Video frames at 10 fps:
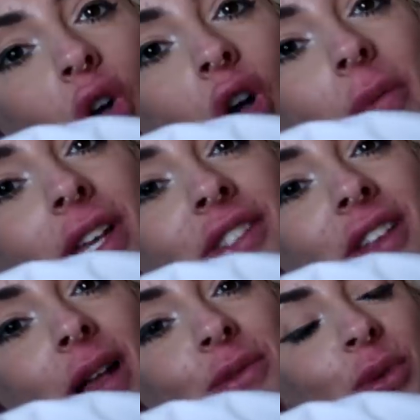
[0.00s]
all my
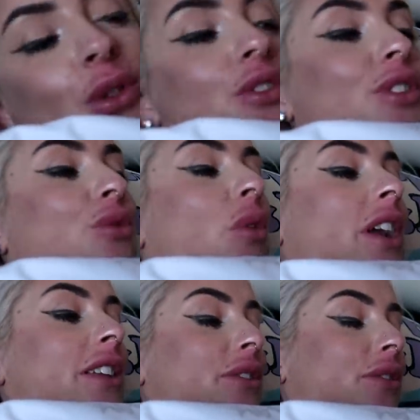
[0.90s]
snaps posted
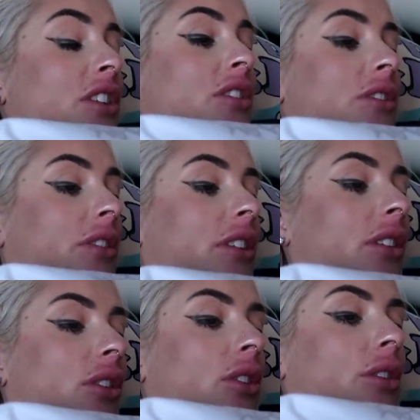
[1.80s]
twice. I just deleted
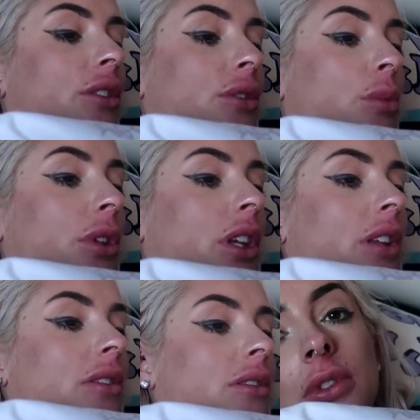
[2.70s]
all the
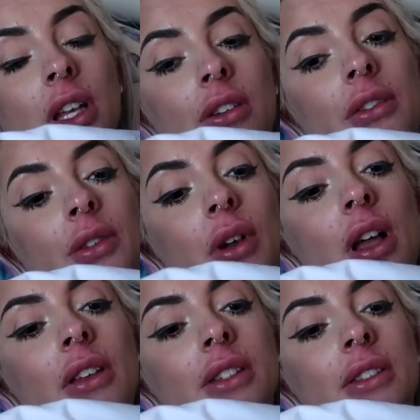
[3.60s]
duplicates. I don't even know how
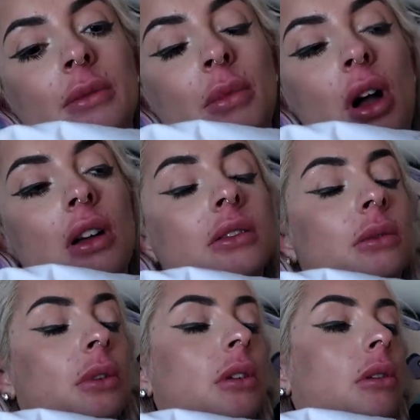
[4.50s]
that's even
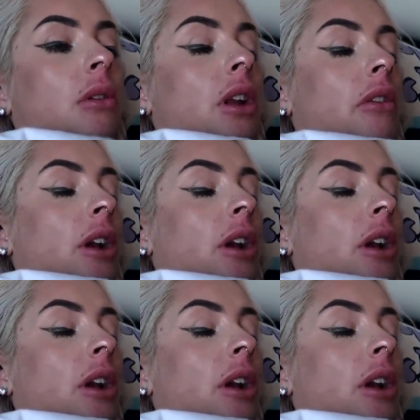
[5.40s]
possible whatever.